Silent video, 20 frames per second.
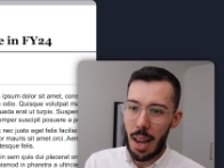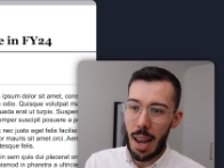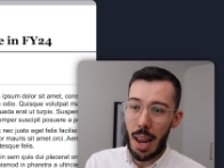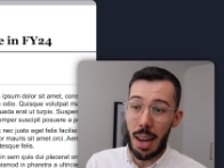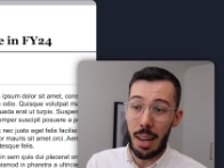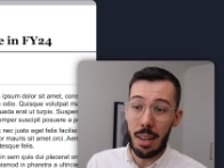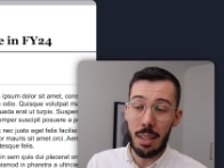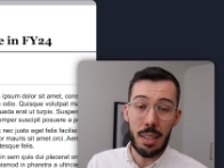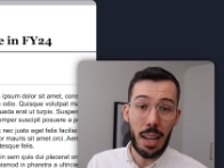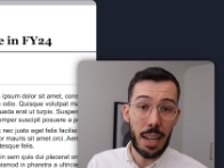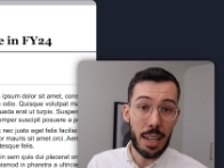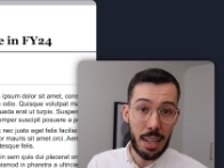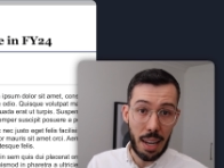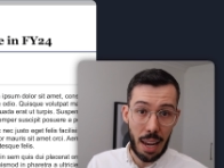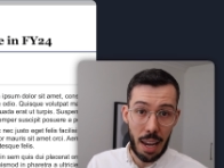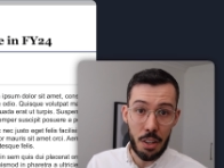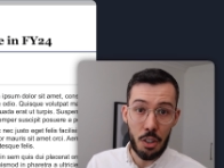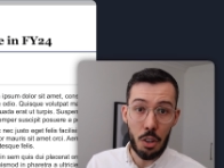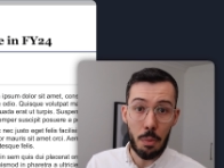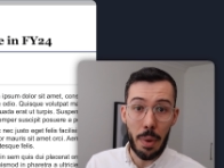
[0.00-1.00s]
And
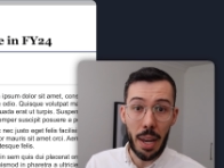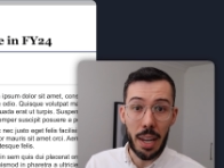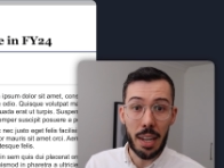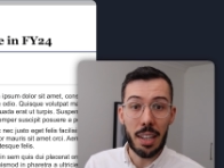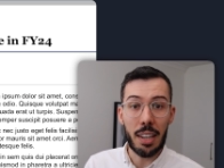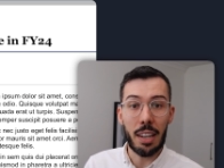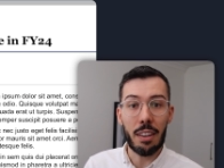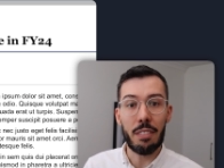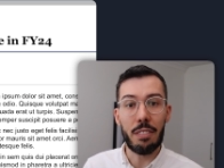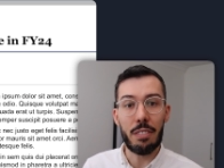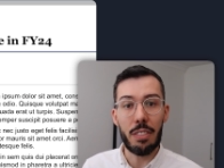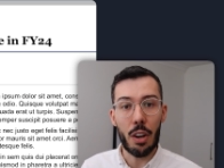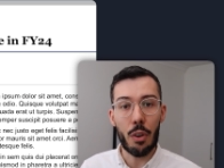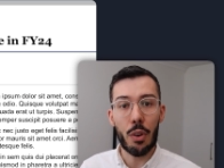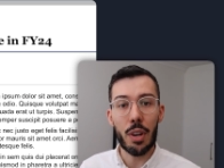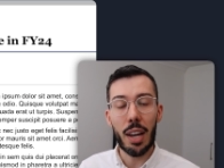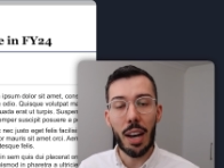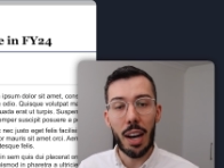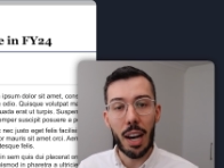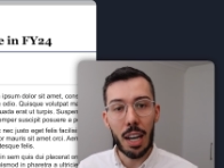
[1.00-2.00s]
again, you're making it
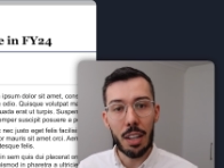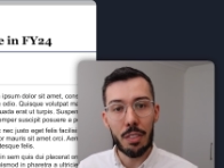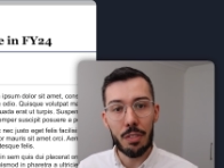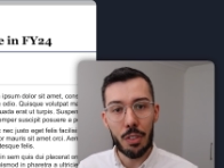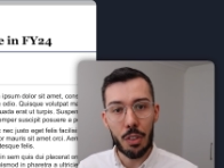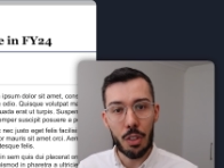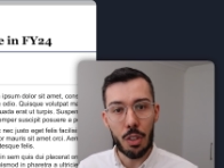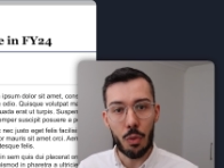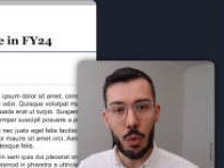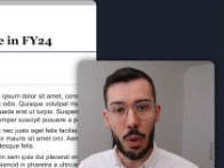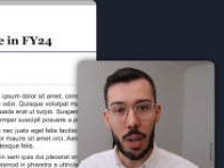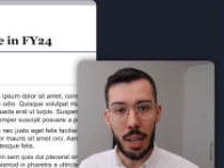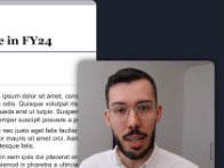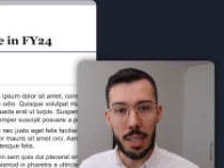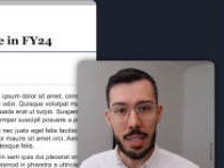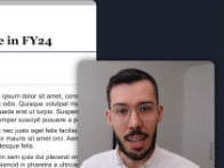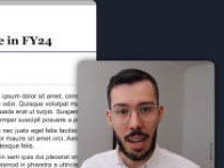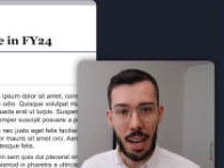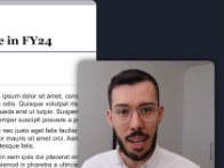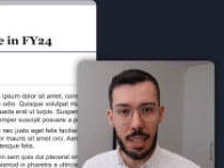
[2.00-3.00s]
very hard for the reader
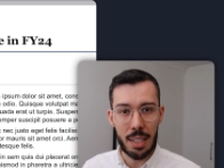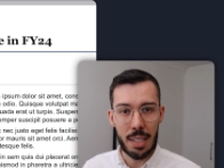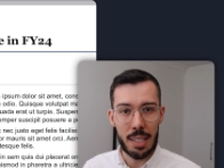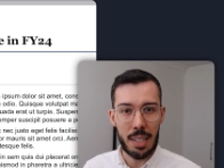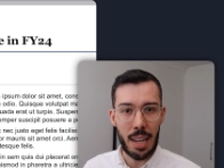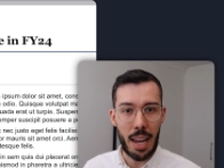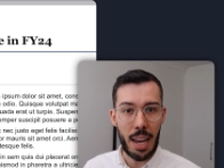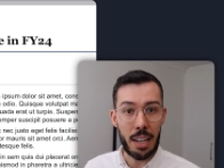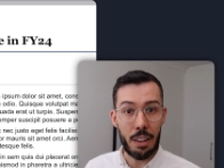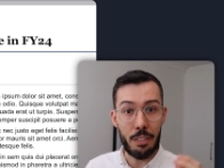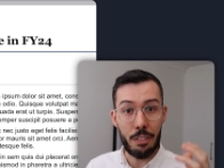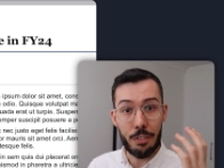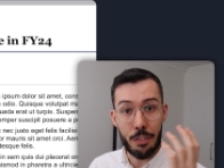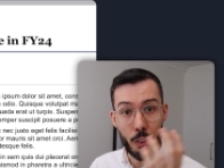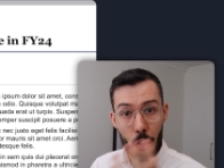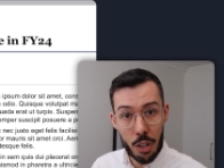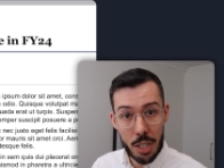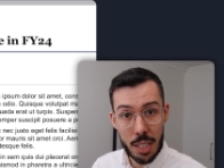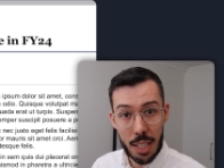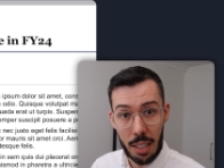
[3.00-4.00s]
to understand at
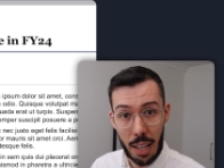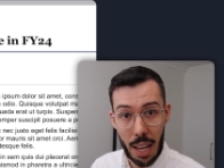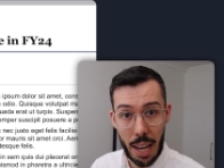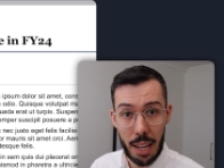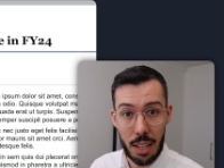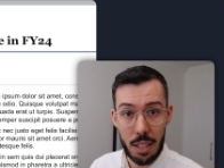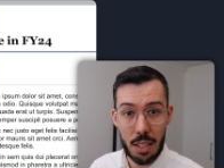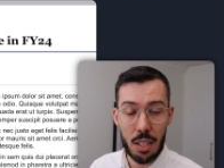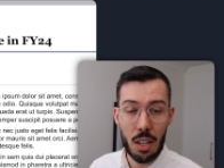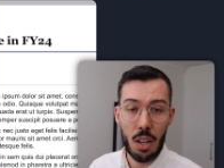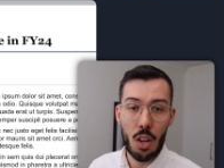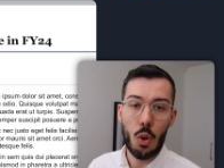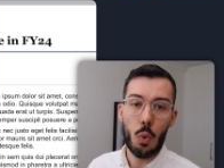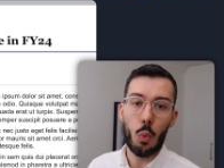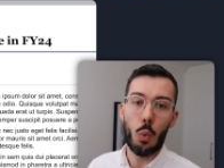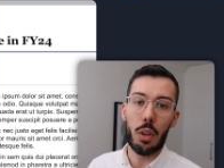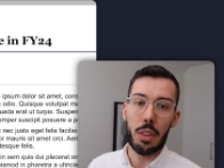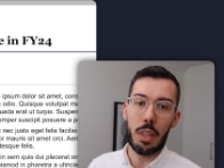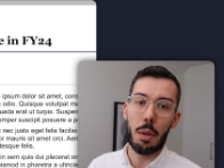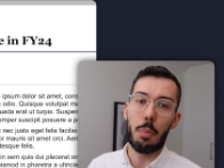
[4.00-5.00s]
first glance
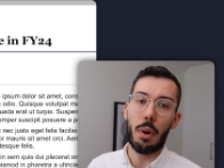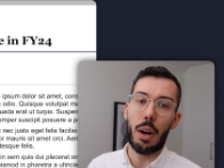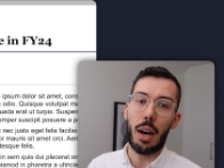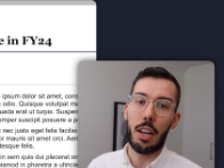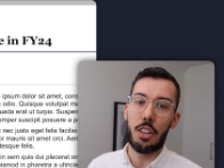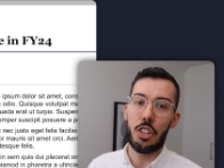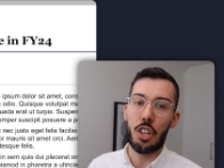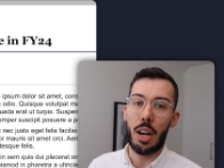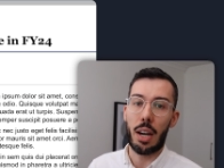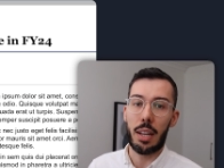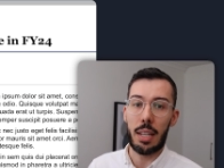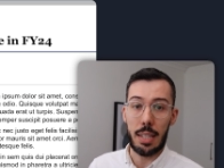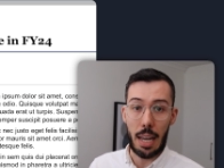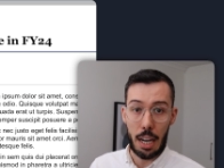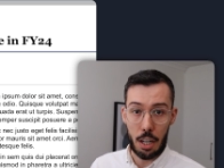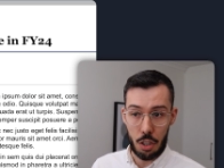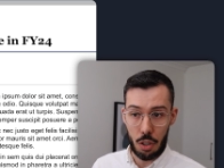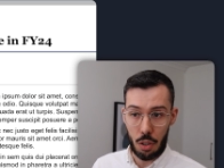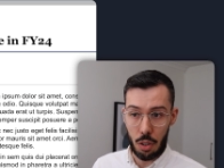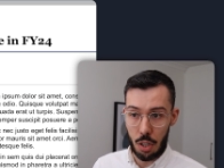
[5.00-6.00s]
what the pie chart is
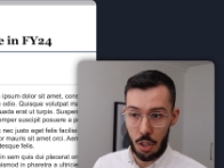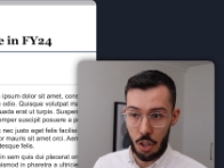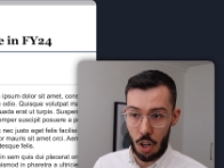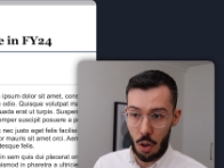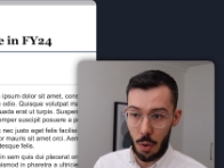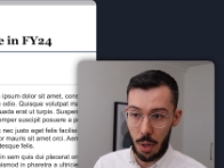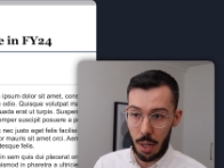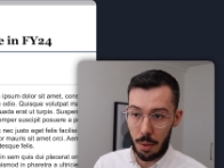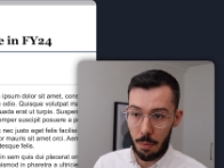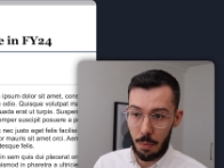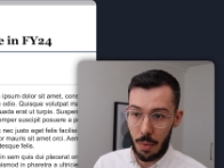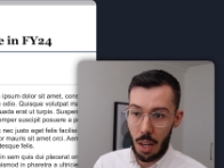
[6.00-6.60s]
actually showing.